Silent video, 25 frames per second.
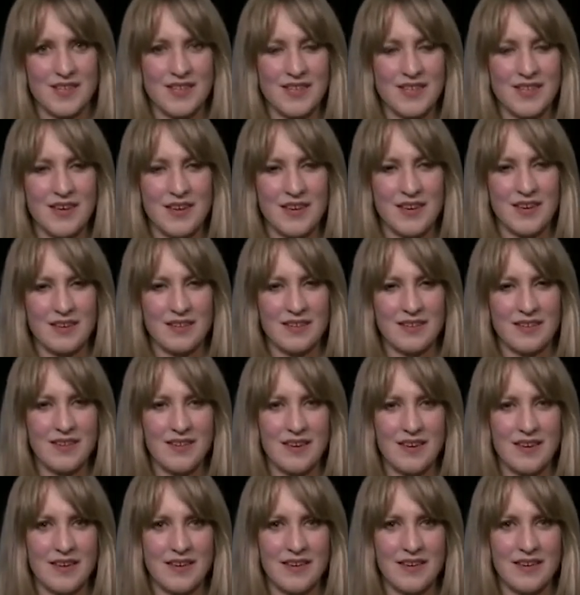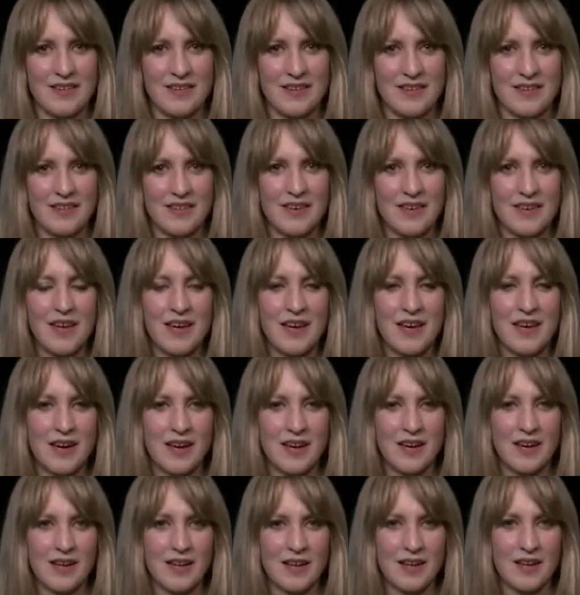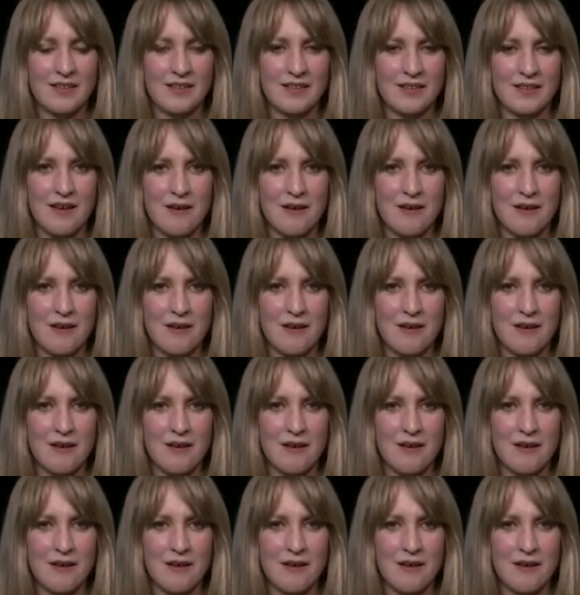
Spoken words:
Yeah, yeah. And I guess